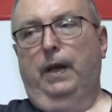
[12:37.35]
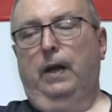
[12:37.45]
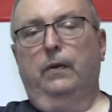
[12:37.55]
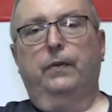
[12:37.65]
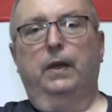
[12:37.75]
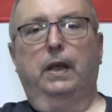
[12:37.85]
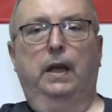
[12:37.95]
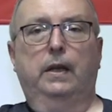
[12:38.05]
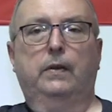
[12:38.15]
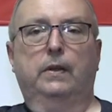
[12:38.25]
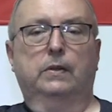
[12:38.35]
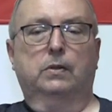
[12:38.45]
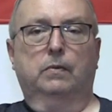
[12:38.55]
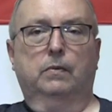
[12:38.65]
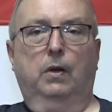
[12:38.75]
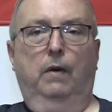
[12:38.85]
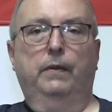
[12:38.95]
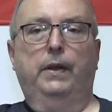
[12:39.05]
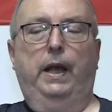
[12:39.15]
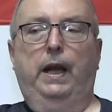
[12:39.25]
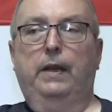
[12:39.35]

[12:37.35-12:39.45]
I don't think anything's come of that.